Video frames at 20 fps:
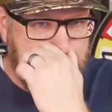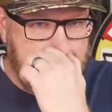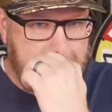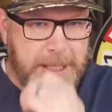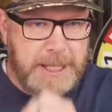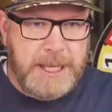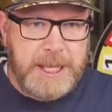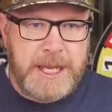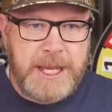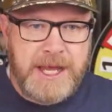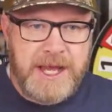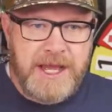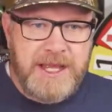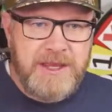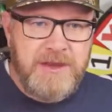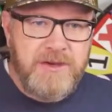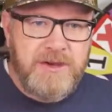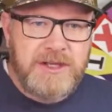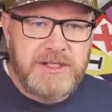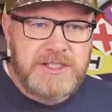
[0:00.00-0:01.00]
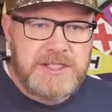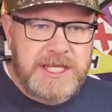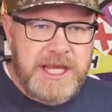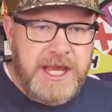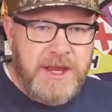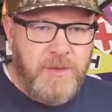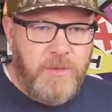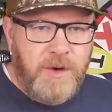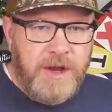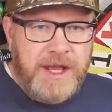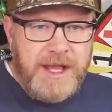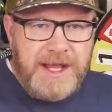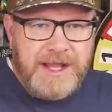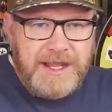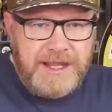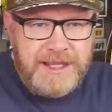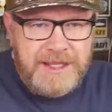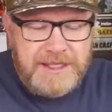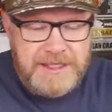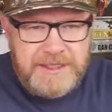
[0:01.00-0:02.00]
uh, you could say,
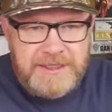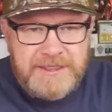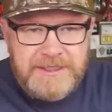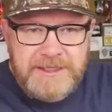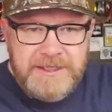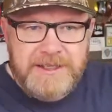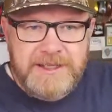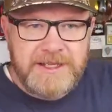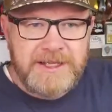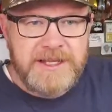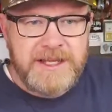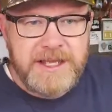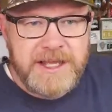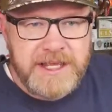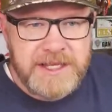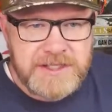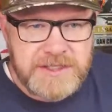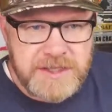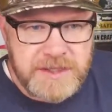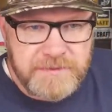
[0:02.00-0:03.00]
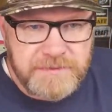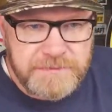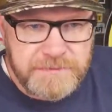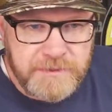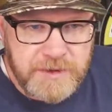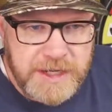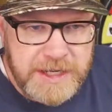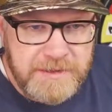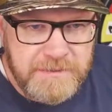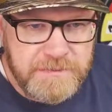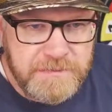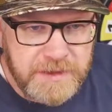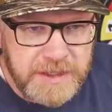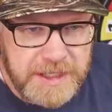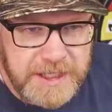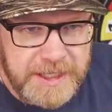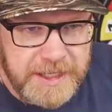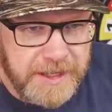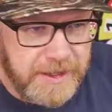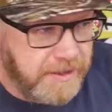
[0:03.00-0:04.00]
well, is the free
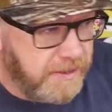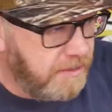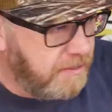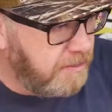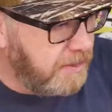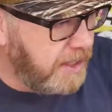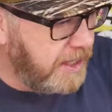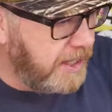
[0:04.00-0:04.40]
video